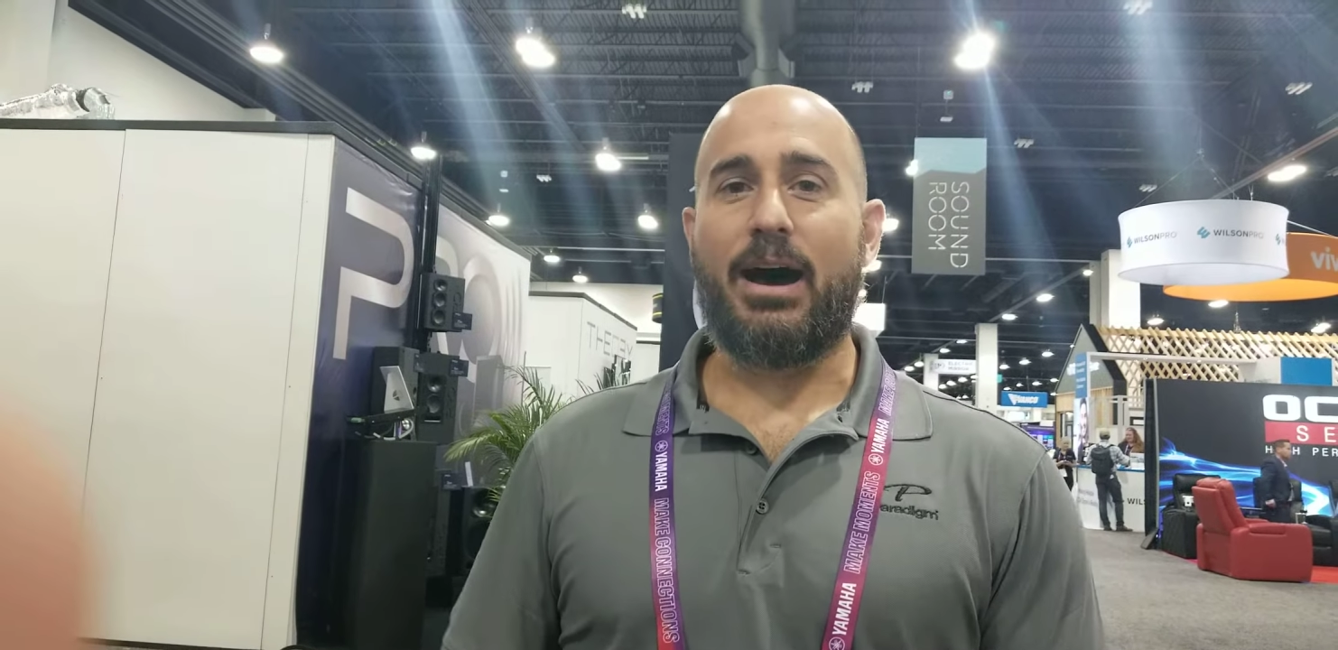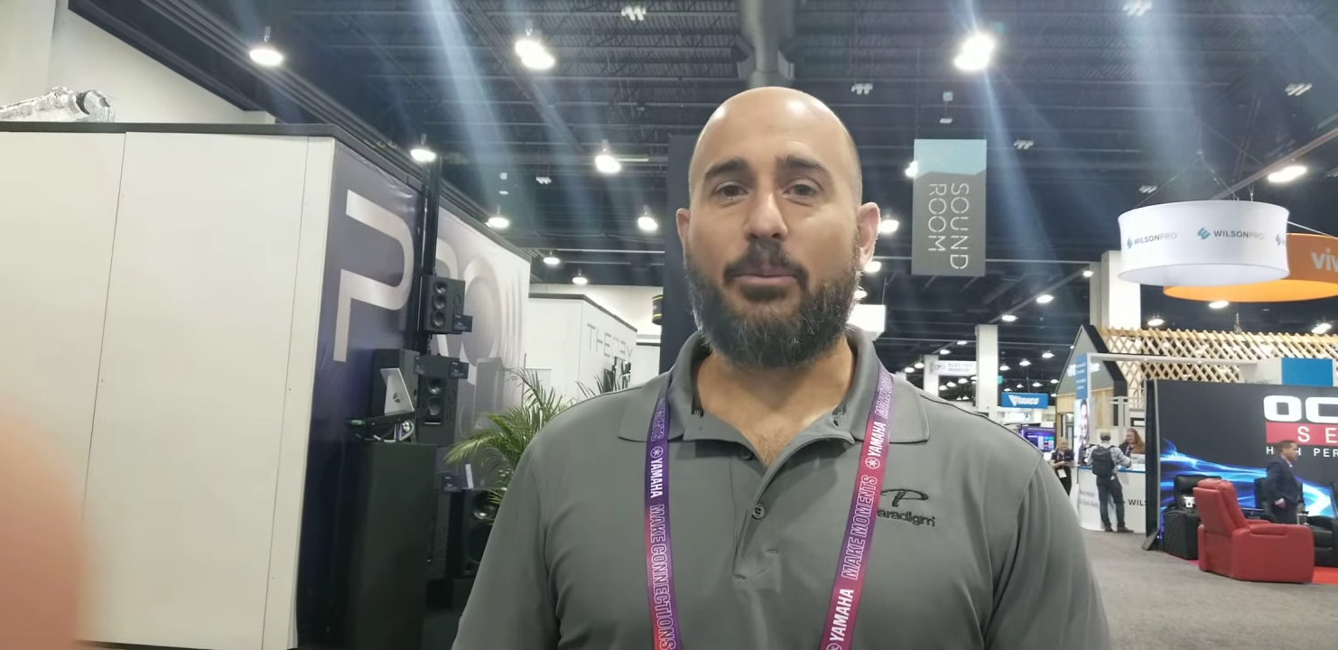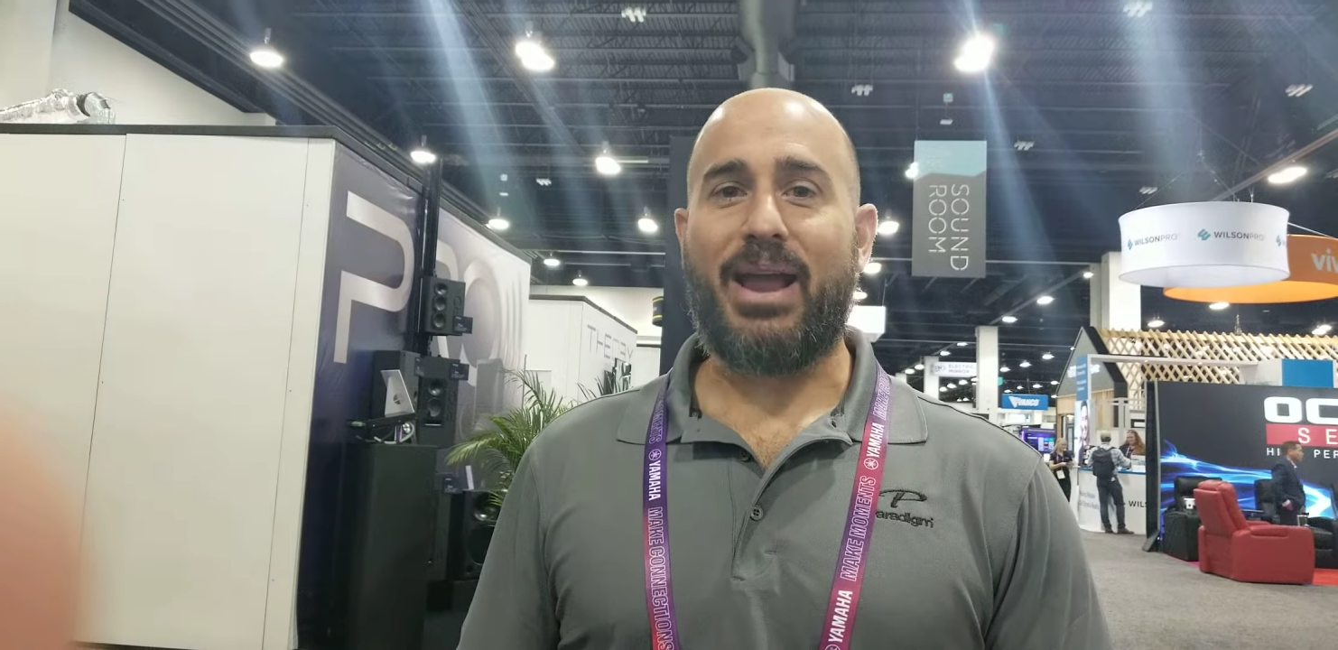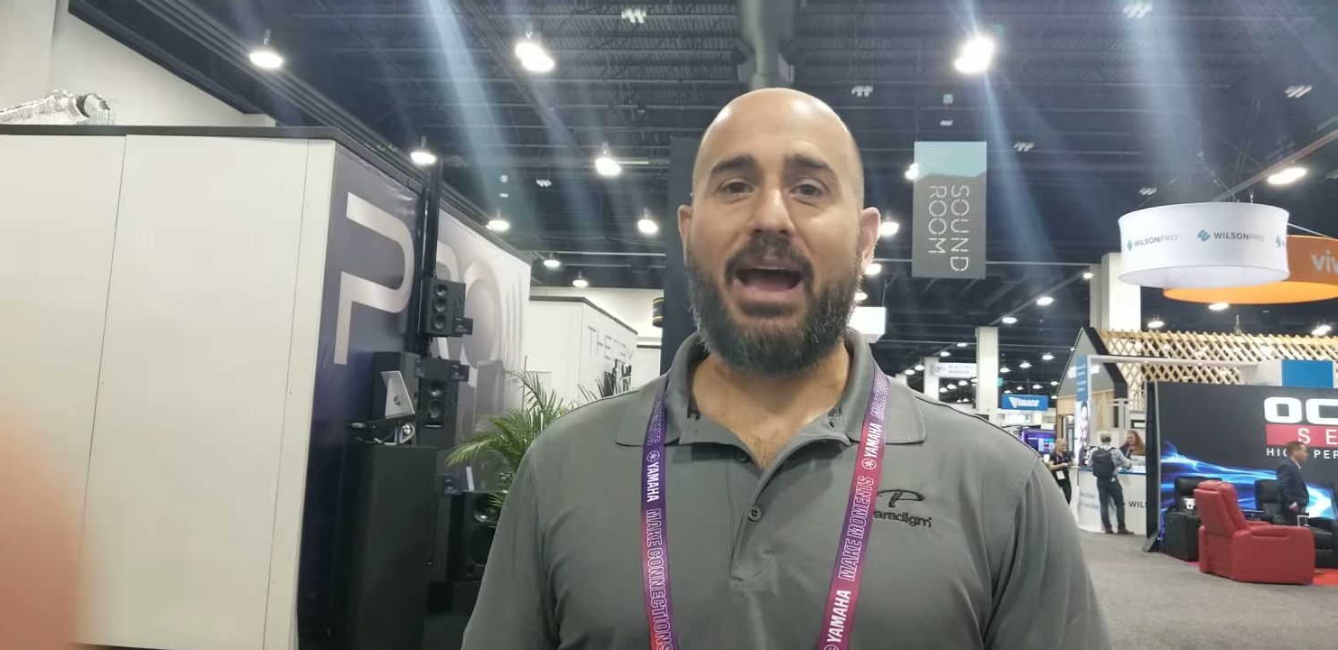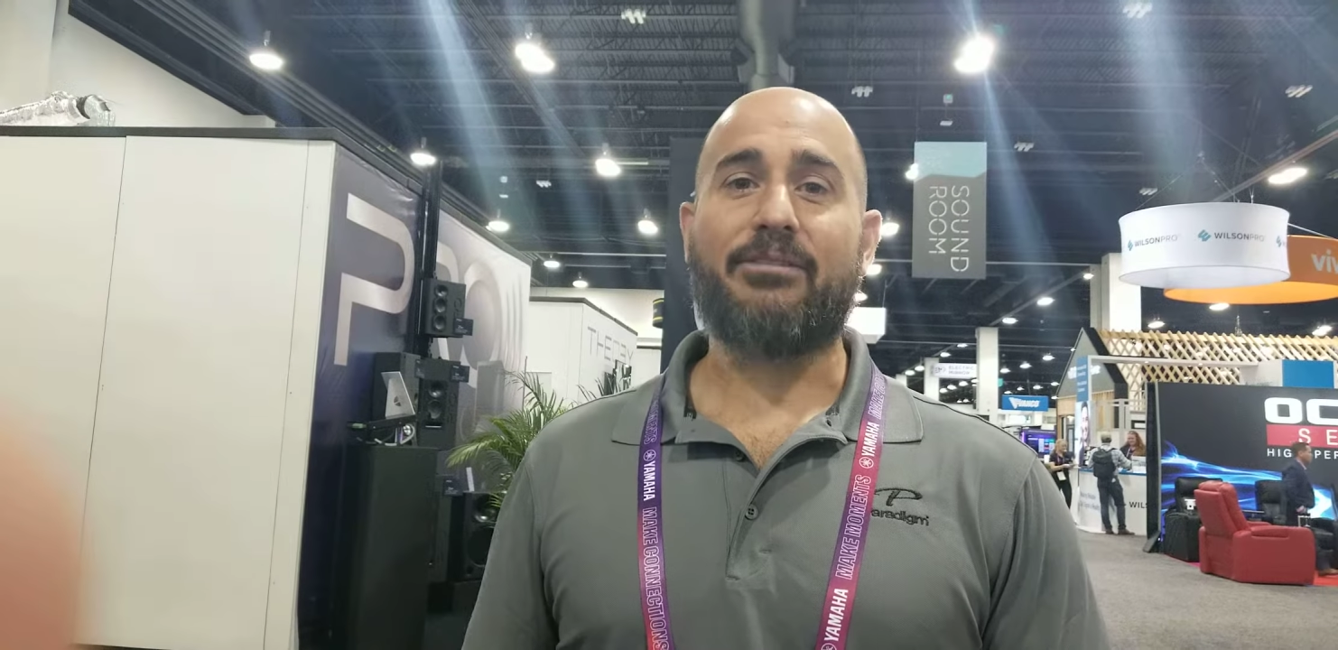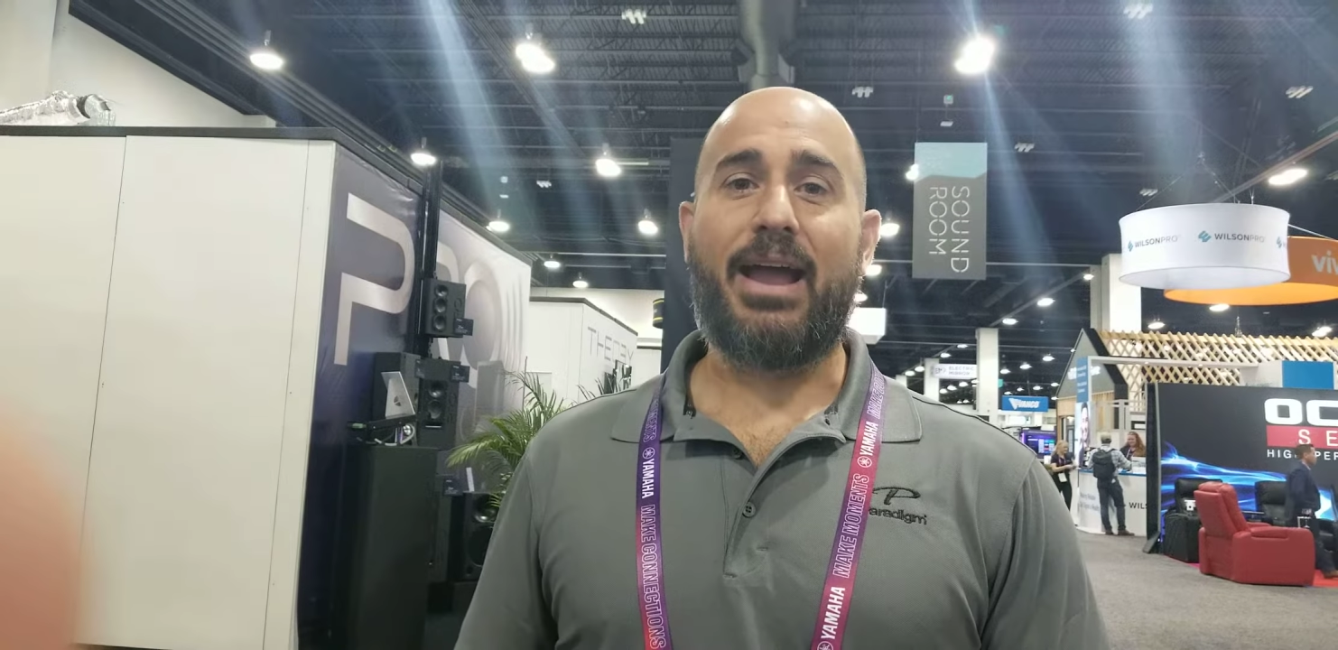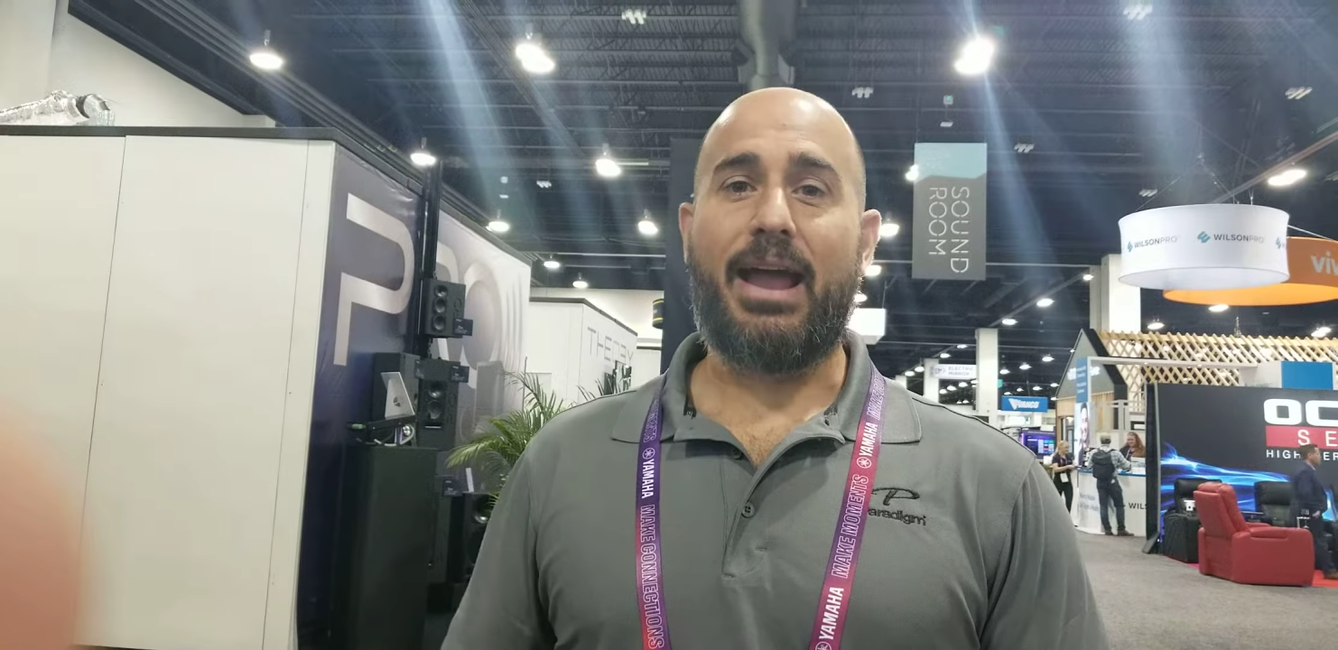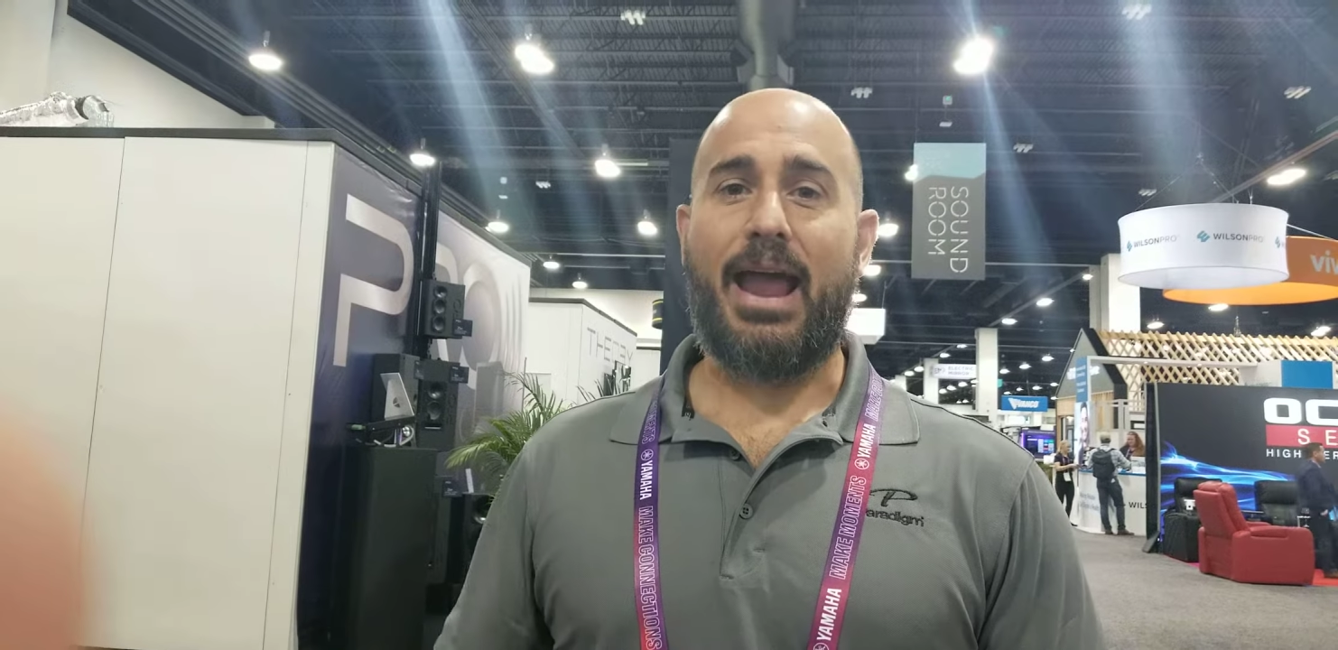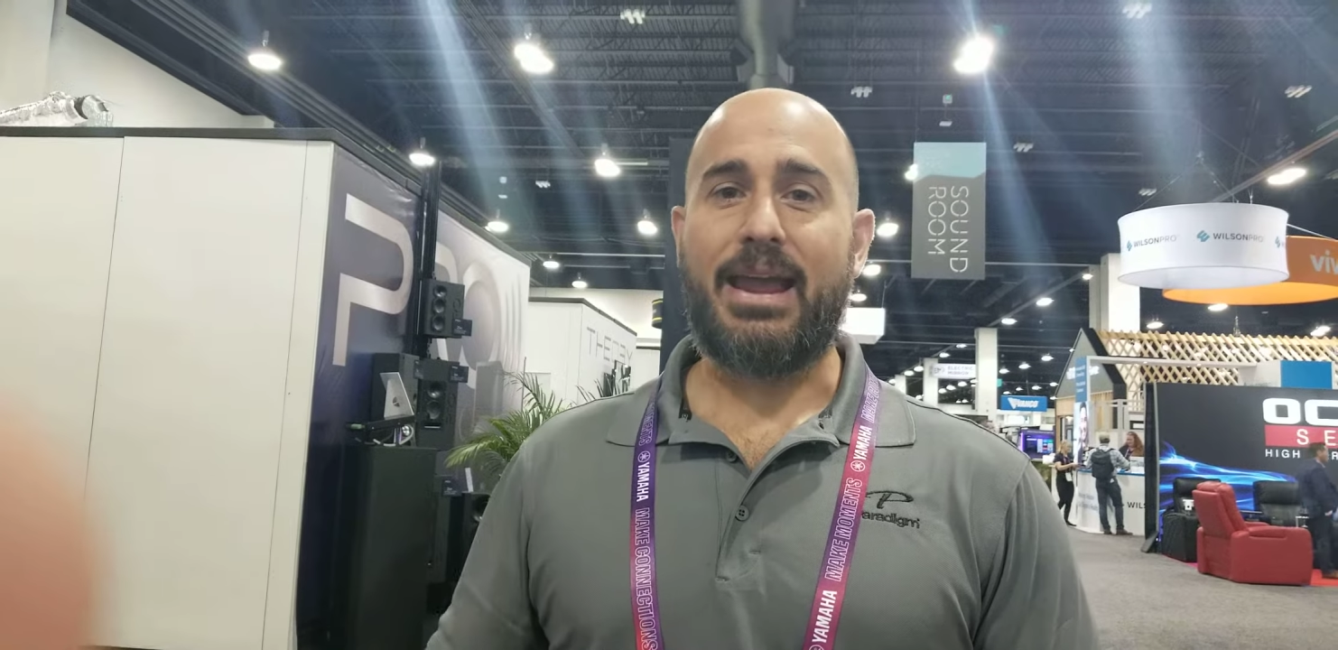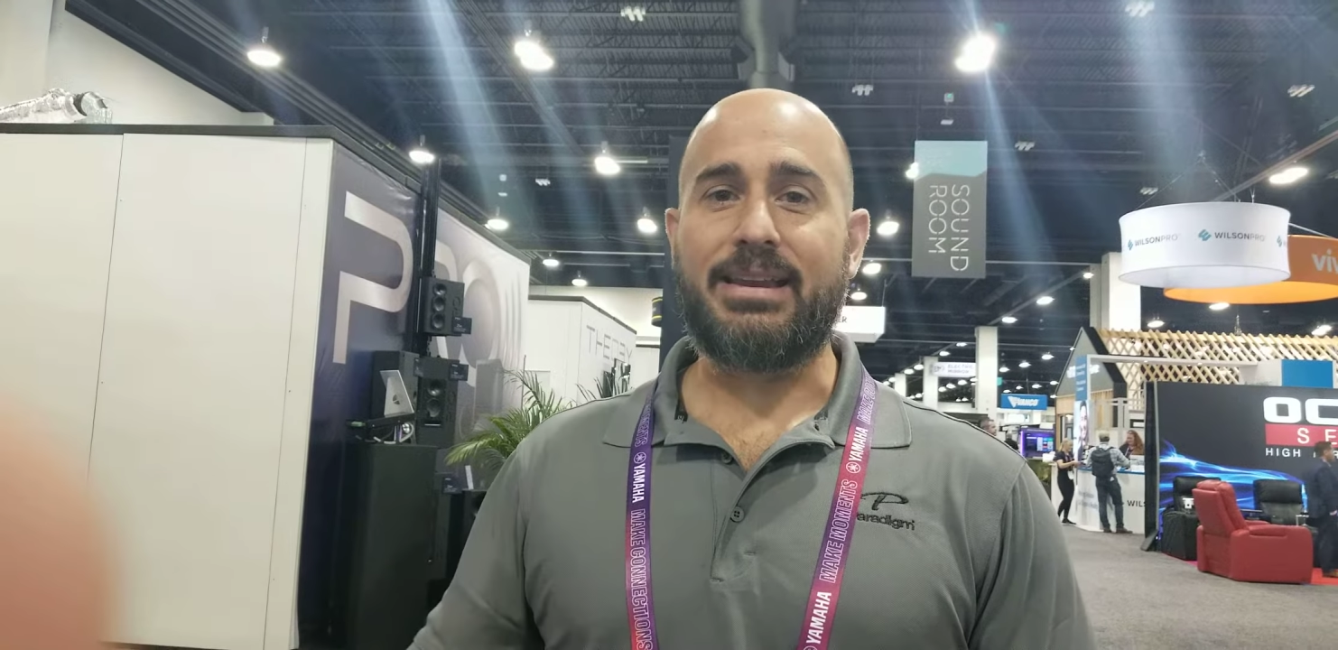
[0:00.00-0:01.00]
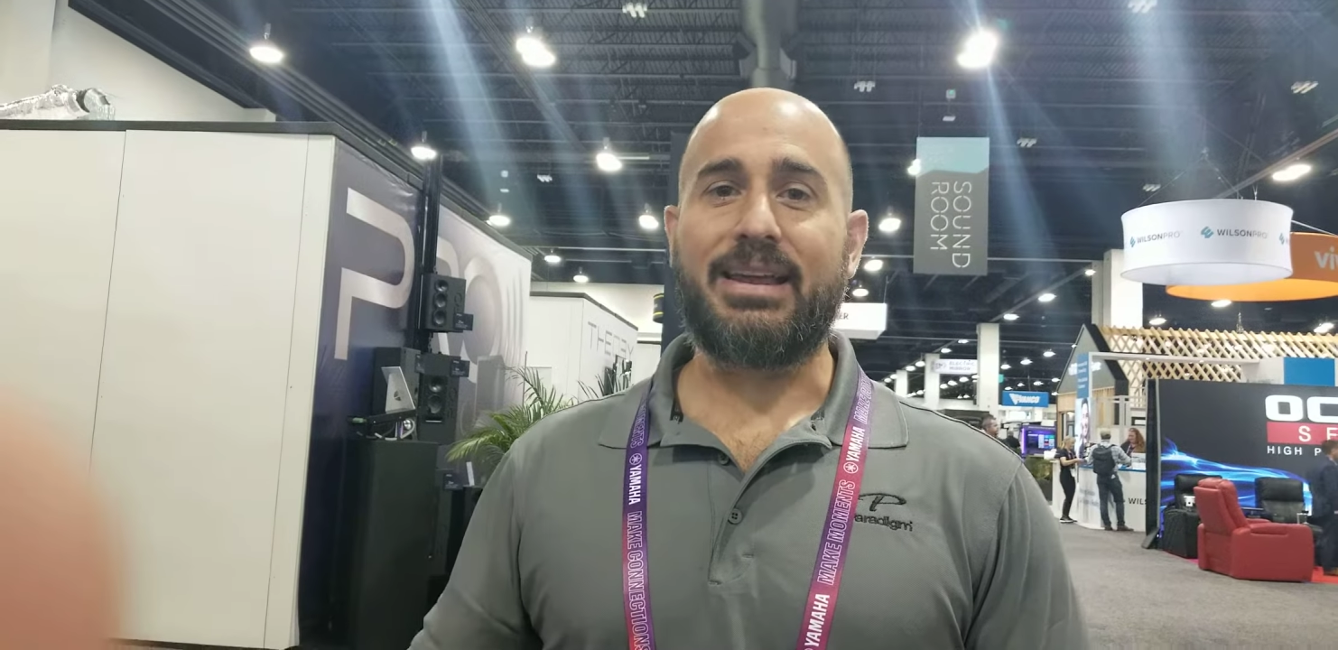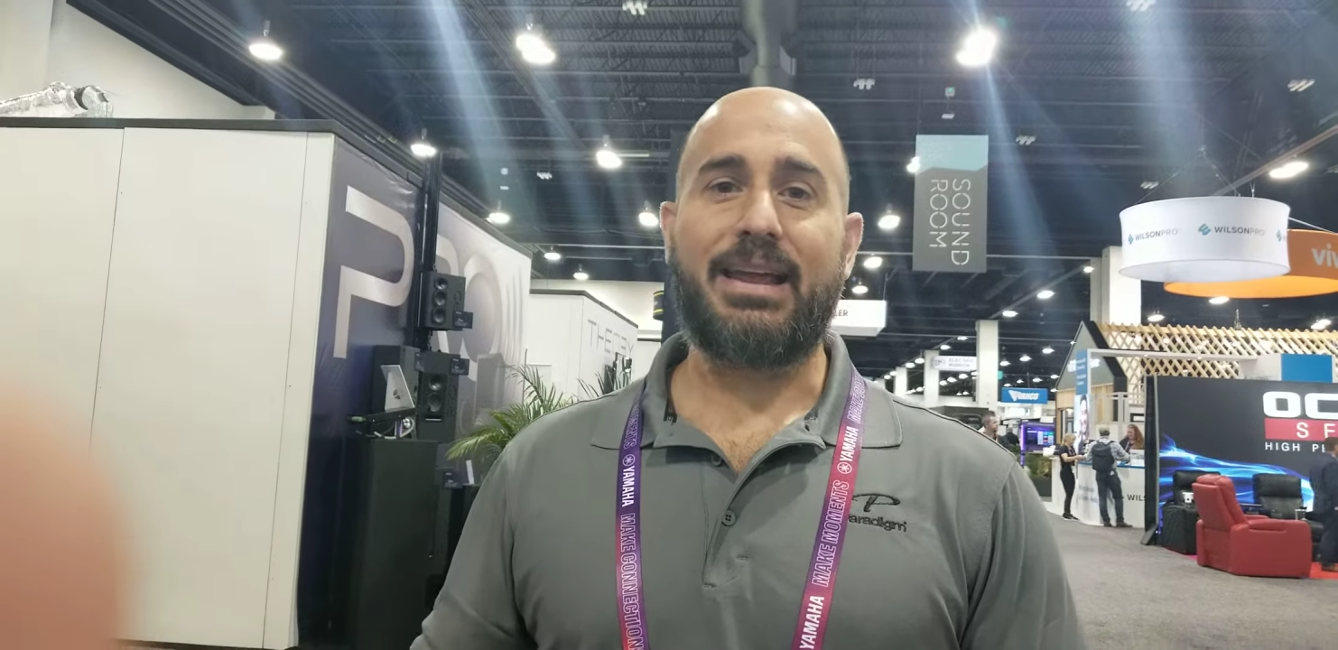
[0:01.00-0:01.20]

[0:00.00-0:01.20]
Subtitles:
We have 8